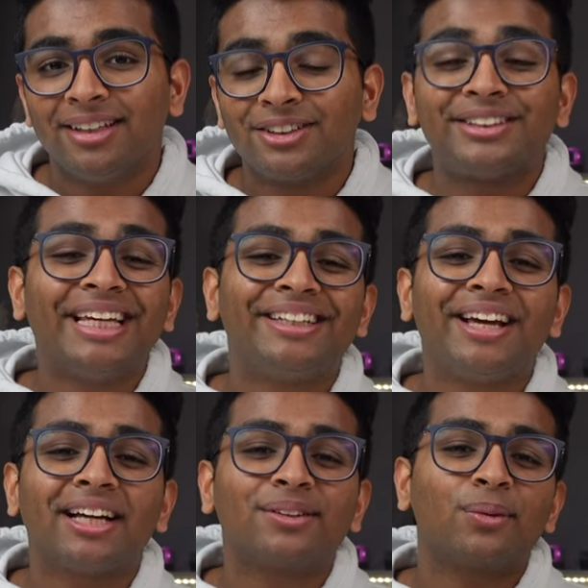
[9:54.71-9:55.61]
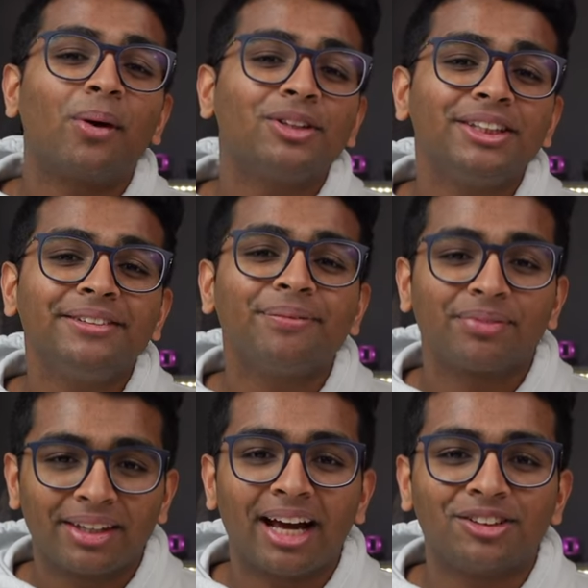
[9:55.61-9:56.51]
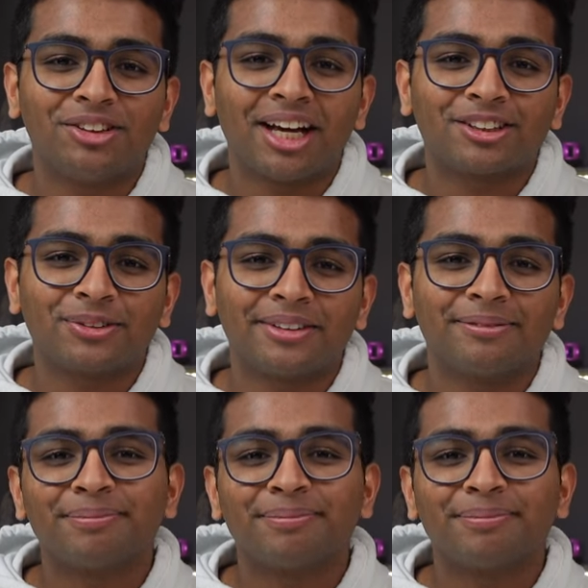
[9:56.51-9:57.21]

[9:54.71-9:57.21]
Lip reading: So thank you guys for watching. Catch you next one.